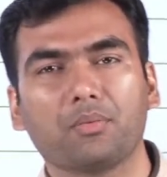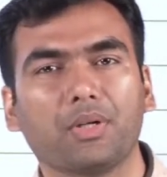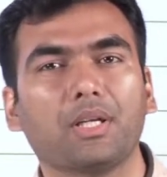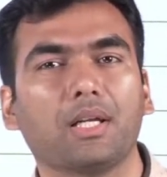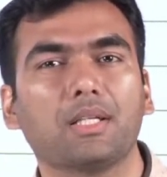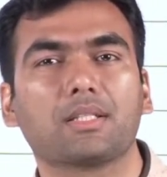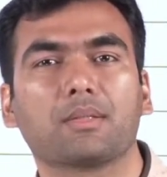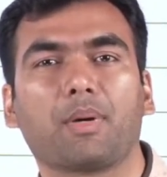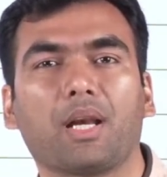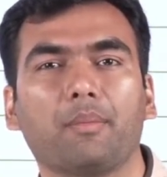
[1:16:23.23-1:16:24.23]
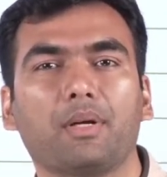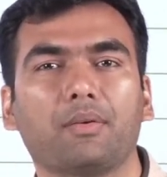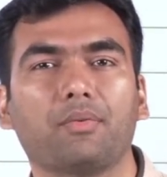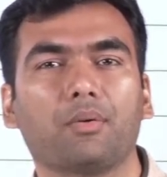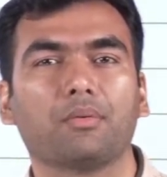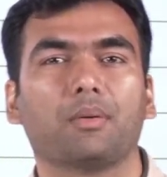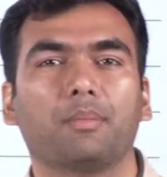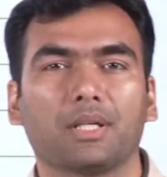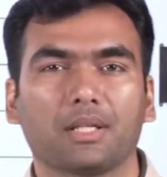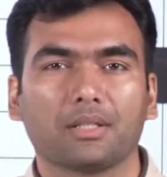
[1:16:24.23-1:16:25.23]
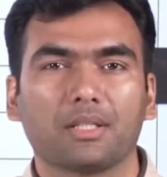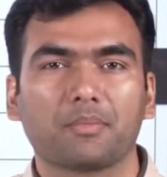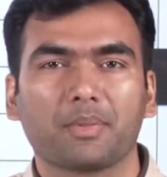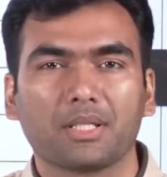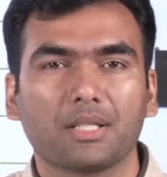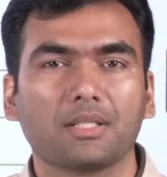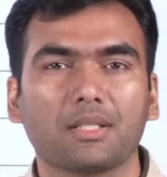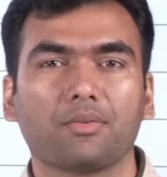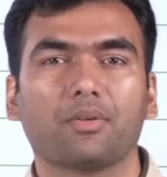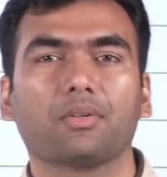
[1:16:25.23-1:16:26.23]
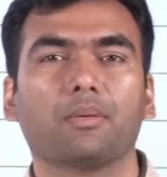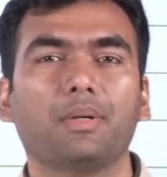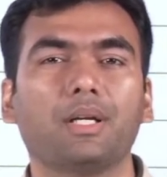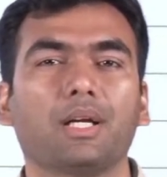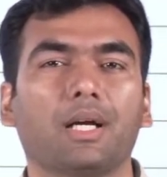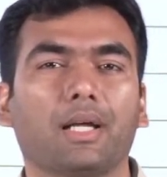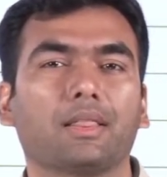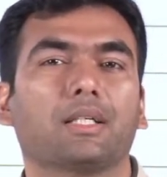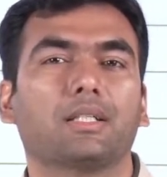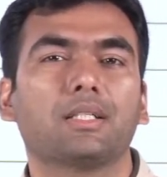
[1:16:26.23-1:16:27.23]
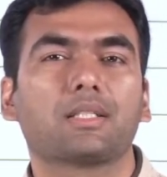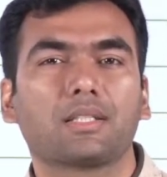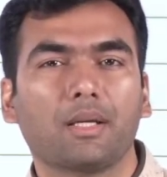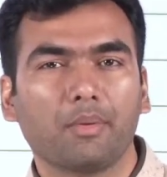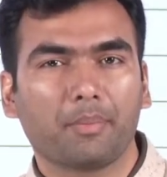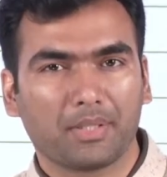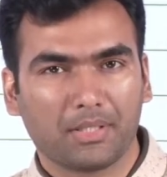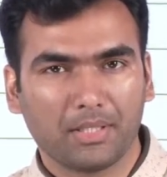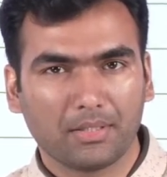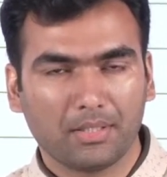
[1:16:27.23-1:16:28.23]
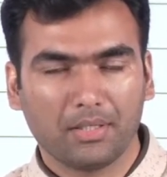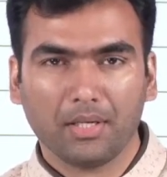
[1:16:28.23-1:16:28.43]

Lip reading: One is parliamentary form of government, another is presidential form of government, and third is semi-presidential.